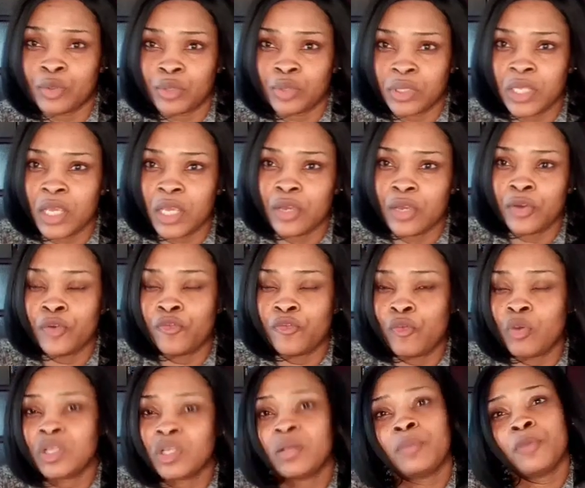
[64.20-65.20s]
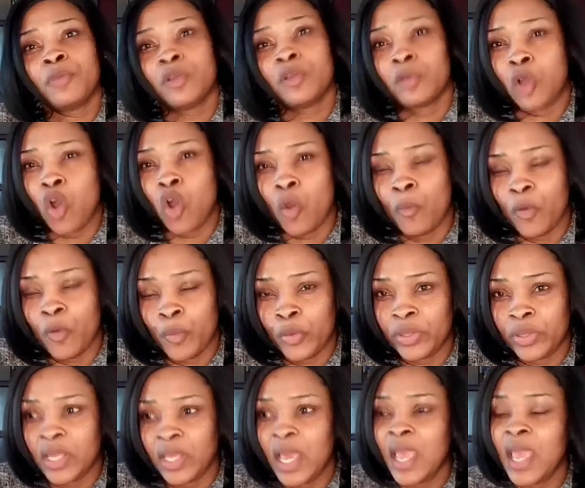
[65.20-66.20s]
to say, of what I'm going to come up
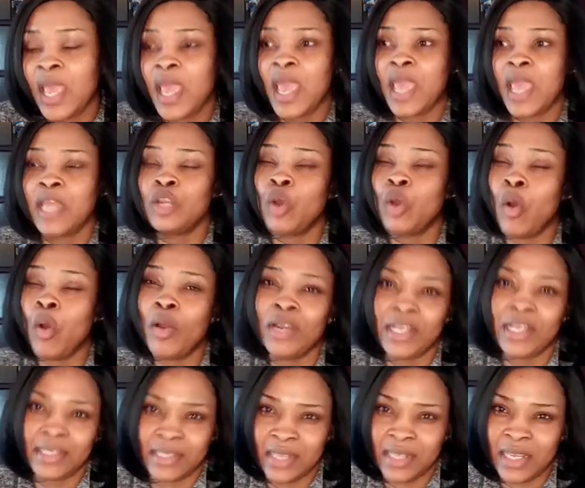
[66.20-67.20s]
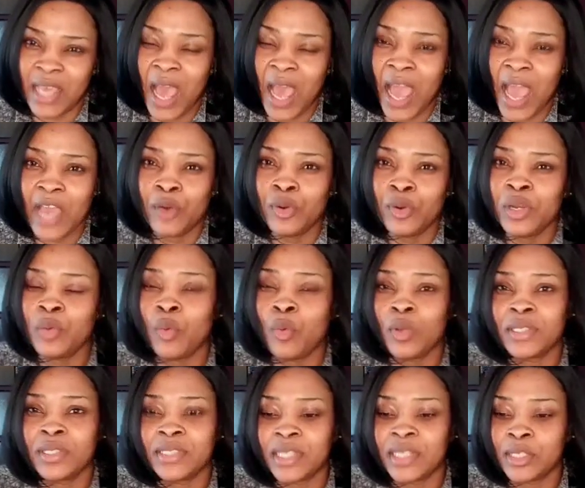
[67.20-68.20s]
with. And honestly, I only
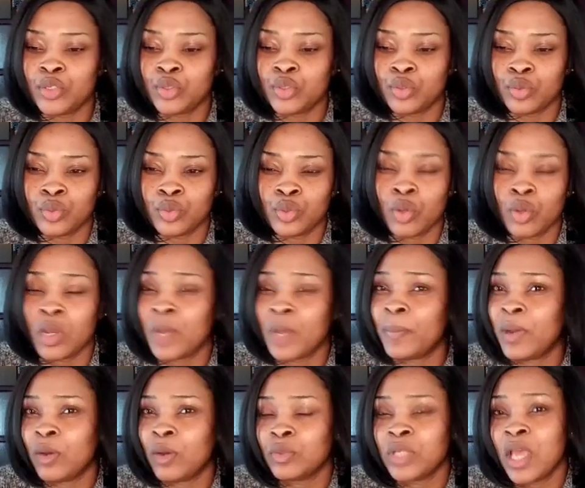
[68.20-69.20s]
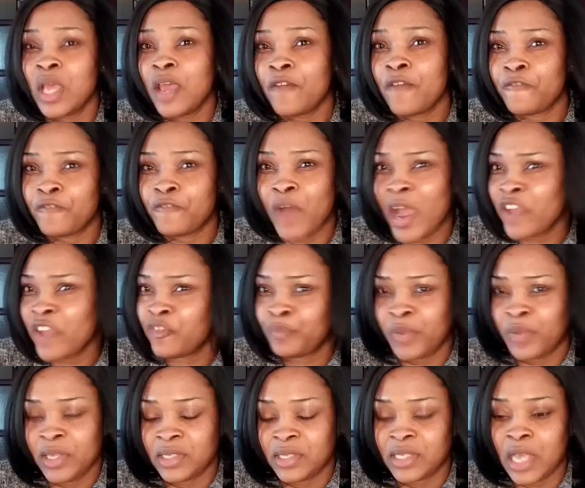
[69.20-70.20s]
wanted to talk about 5
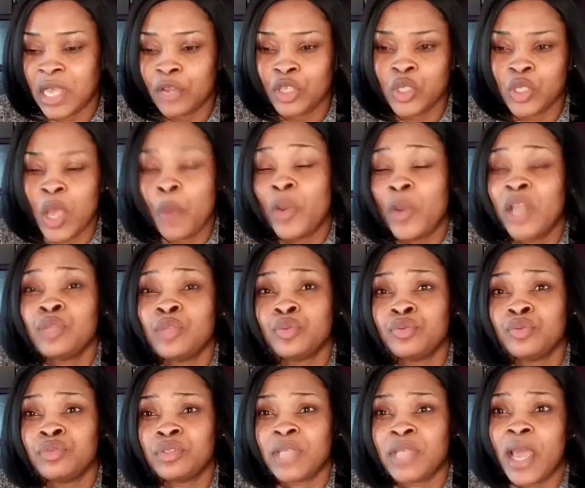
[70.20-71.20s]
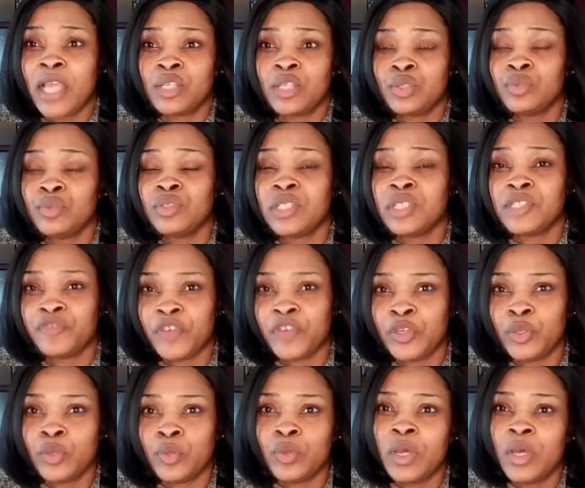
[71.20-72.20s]
places. I wanted to title this
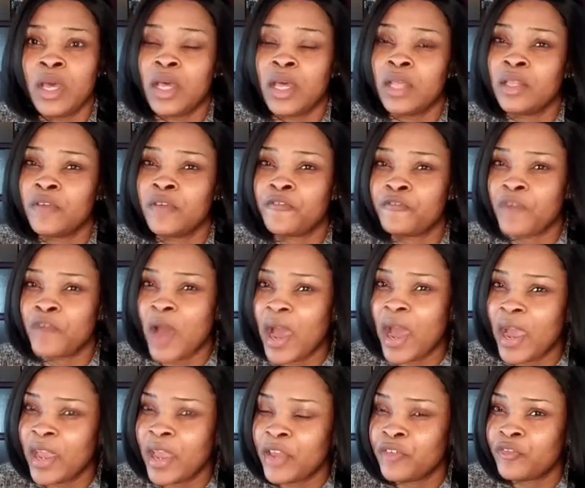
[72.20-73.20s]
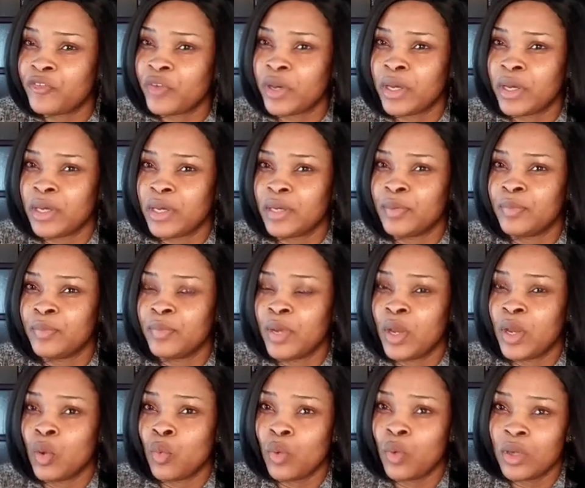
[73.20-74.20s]
video the 5
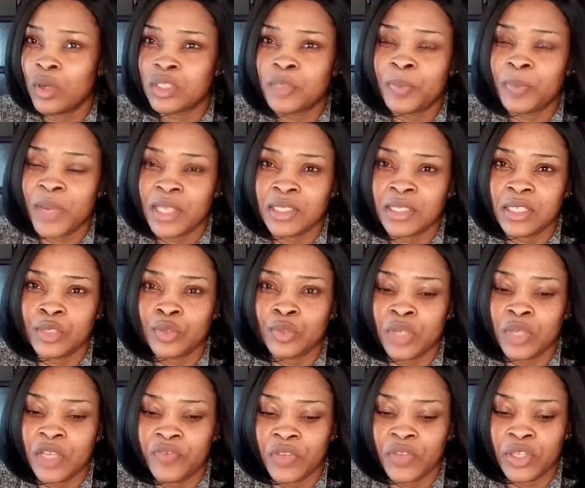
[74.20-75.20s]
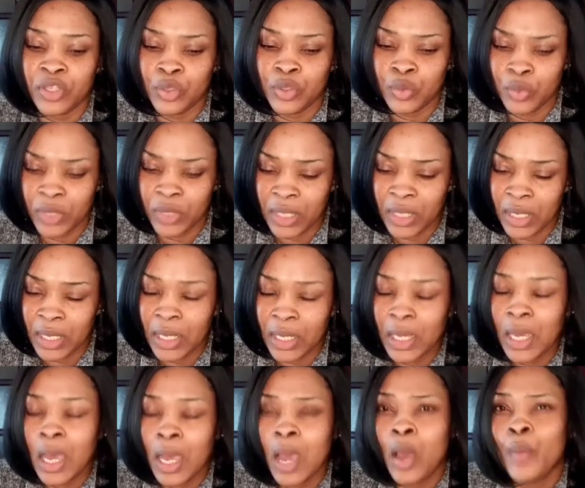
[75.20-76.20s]
worst places to live in the UK.
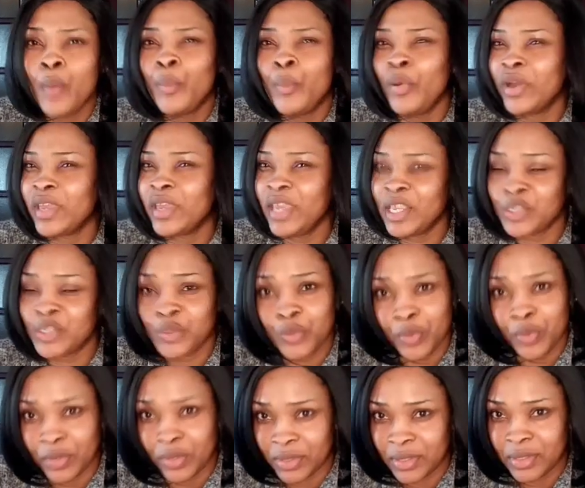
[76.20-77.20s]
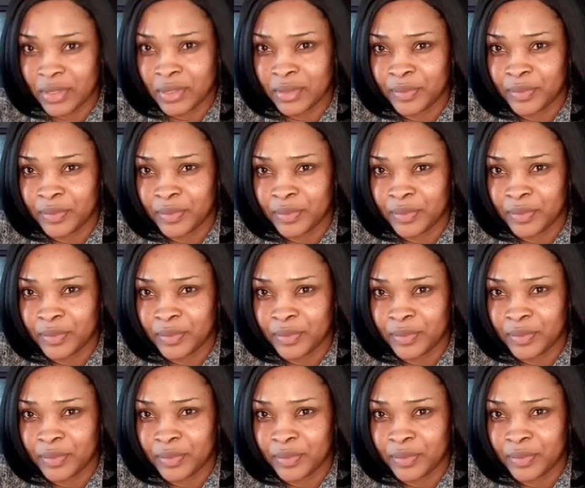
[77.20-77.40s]
But guess what?